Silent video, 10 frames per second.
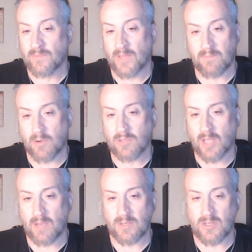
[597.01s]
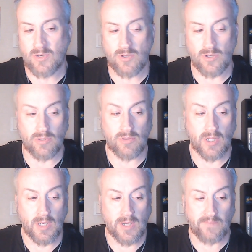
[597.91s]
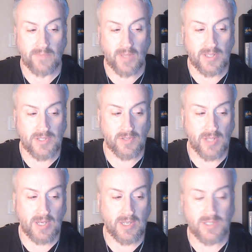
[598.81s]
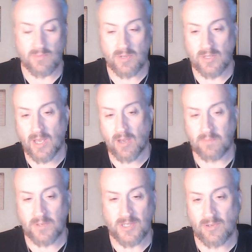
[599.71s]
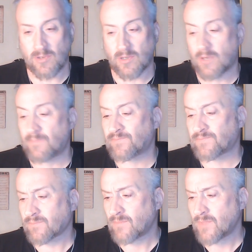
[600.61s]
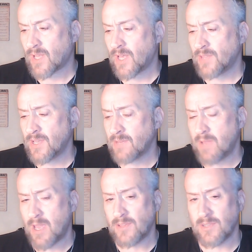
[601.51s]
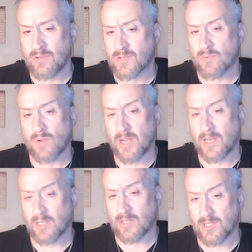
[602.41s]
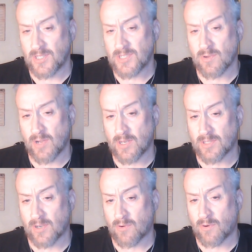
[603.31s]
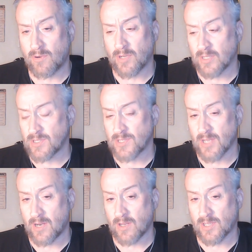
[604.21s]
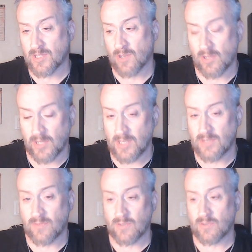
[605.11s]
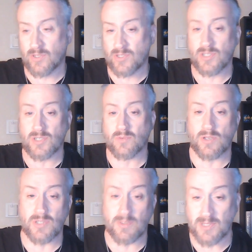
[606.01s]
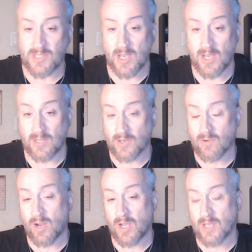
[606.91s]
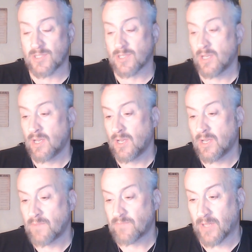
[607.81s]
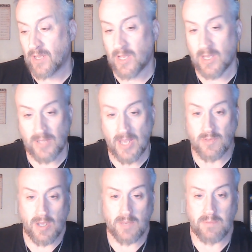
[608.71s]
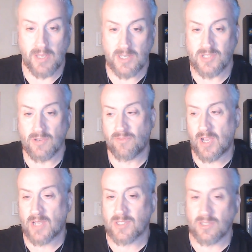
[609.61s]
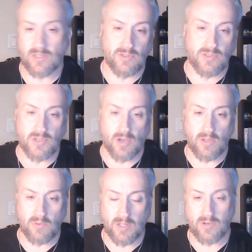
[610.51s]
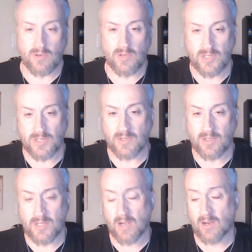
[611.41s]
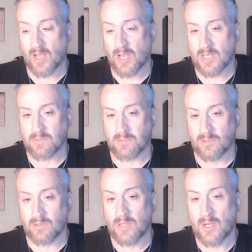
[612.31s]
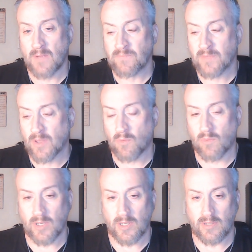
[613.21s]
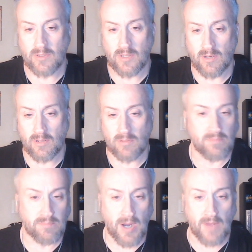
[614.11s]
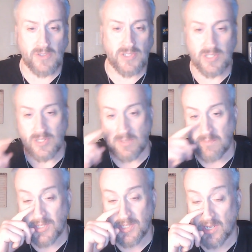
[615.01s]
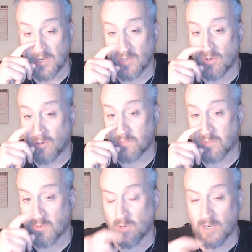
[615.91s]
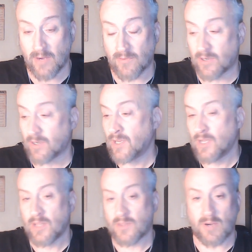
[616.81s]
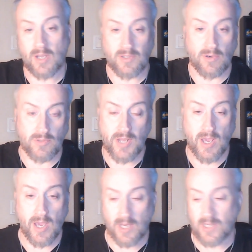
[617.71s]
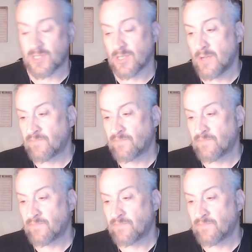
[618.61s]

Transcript: They both can't be true. And so that doesn't really help us at all. I think Matthew is writing discredit the Herodians and exalt his view that Jesus was the Messiah and the Christ. And that's why he plays so fast and loose all the way through his entire gospel with, you know, prophecies of messianic hope or whatever throughout the whole text.